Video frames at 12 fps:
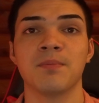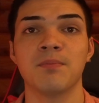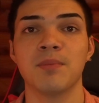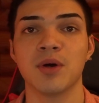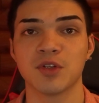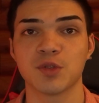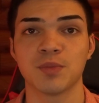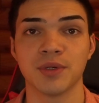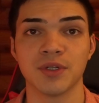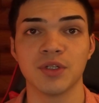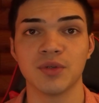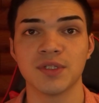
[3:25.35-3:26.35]
most
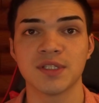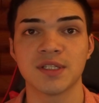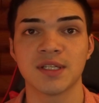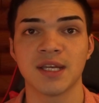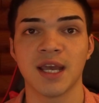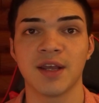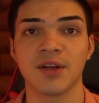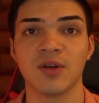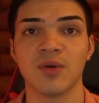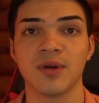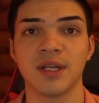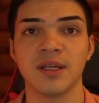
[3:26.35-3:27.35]
produced
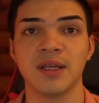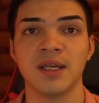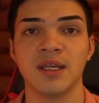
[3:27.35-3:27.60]
category.